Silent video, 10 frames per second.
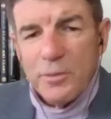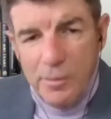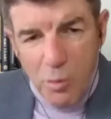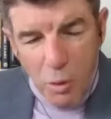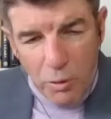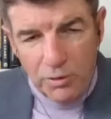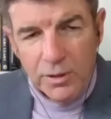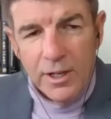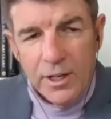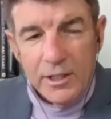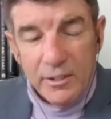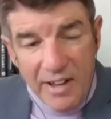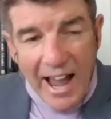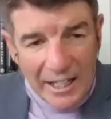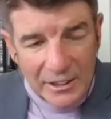to report the
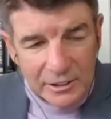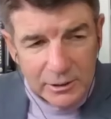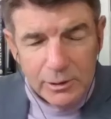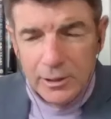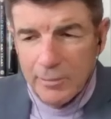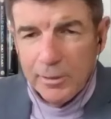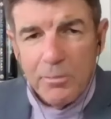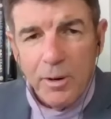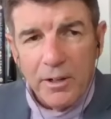facts about